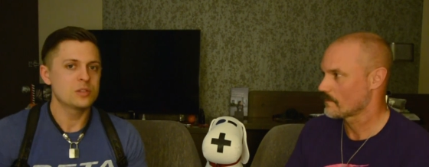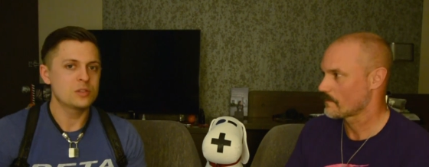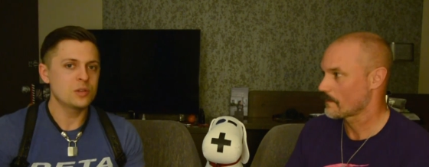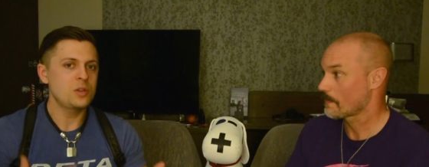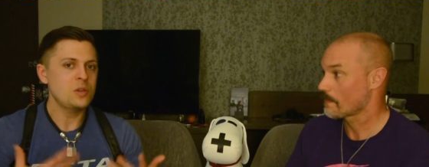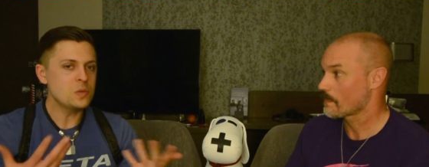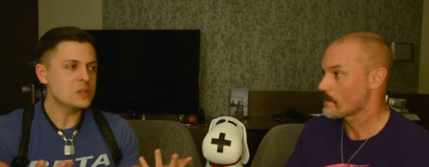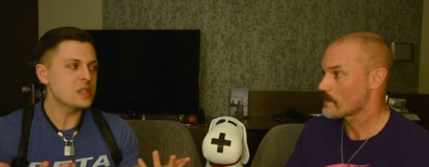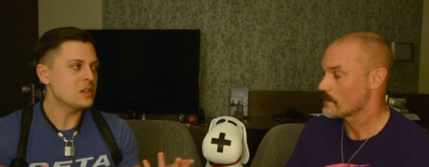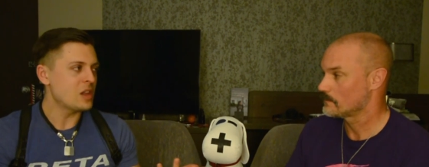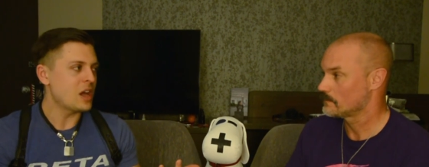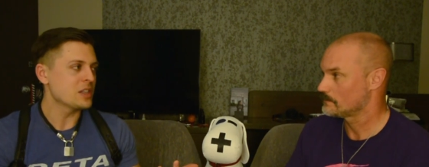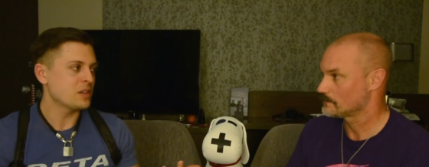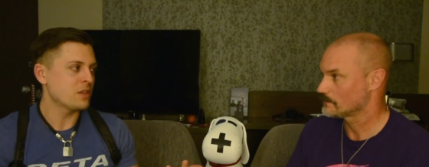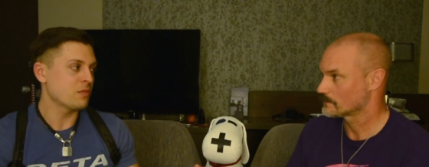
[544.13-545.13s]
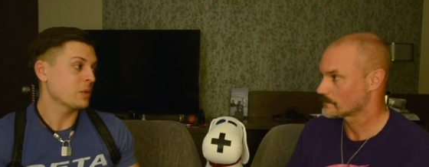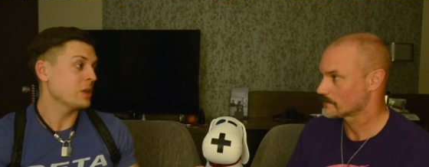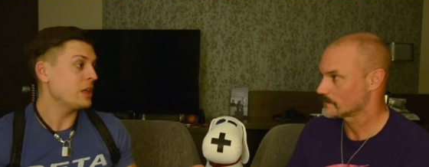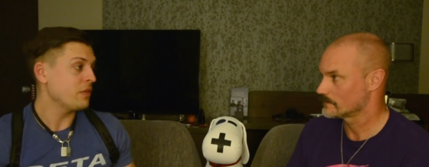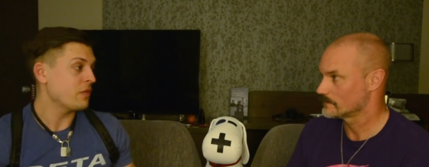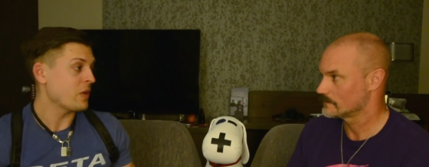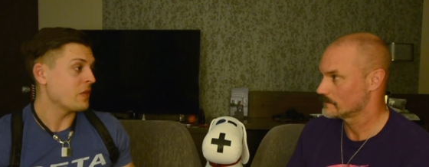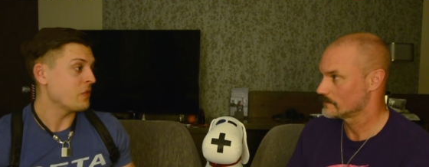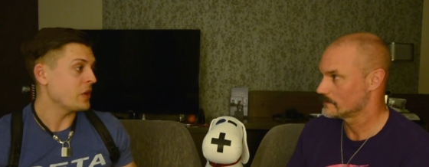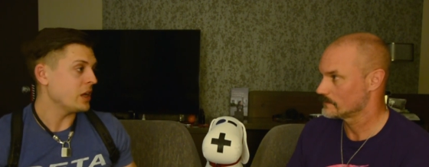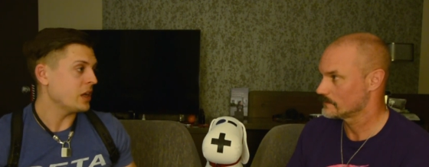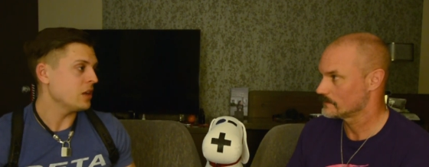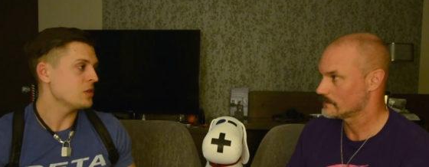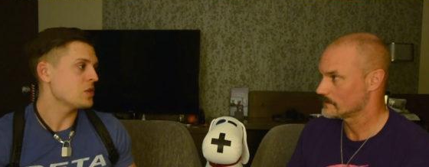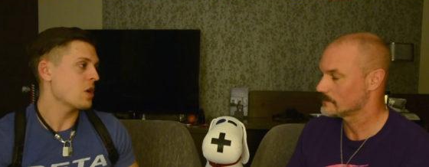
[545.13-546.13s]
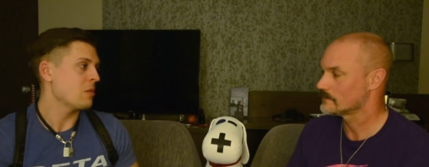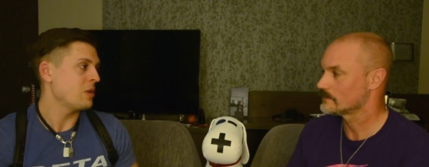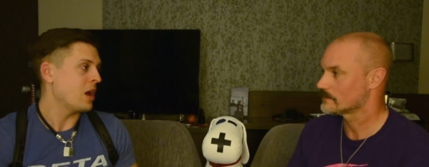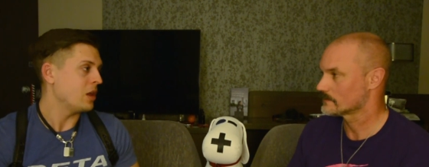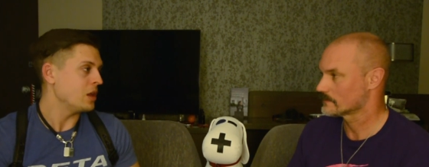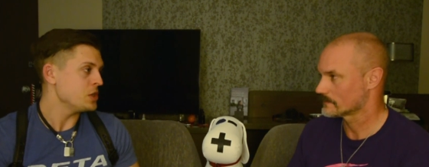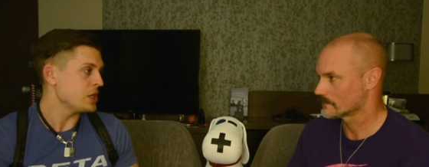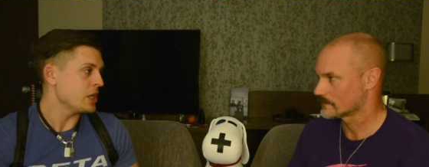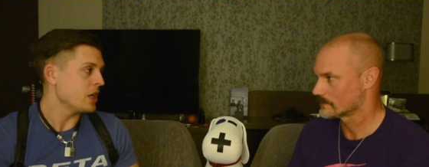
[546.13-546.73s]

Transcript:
Speaker 1: So using lots of really friendly terminology.